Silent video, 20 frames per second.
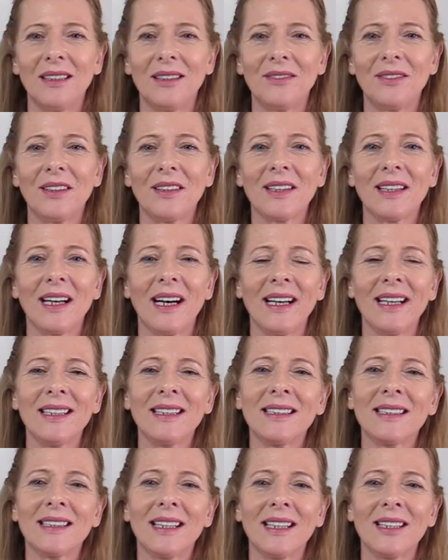For the
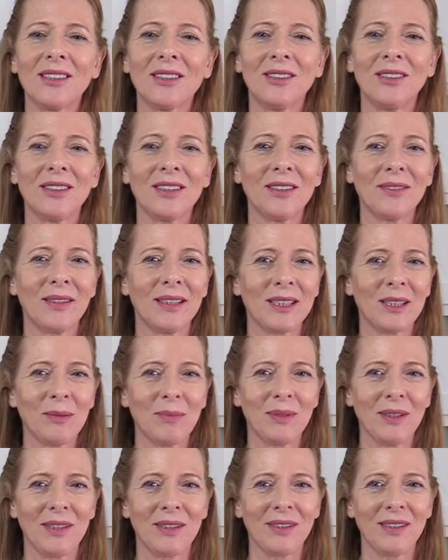Heidesand cookie
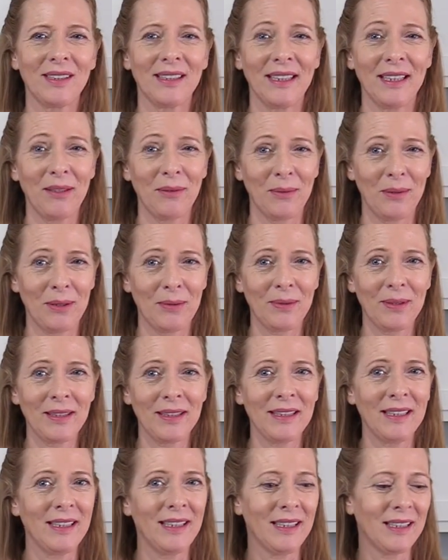recipe today, we will
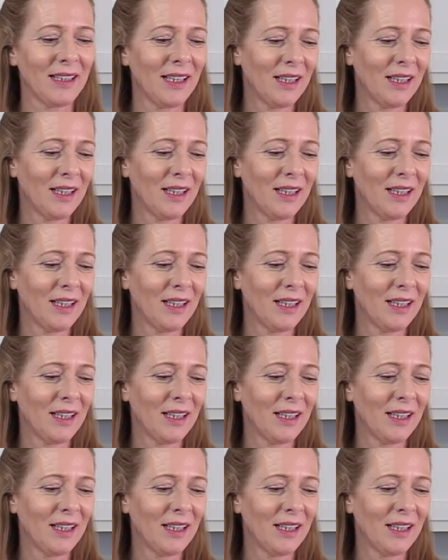need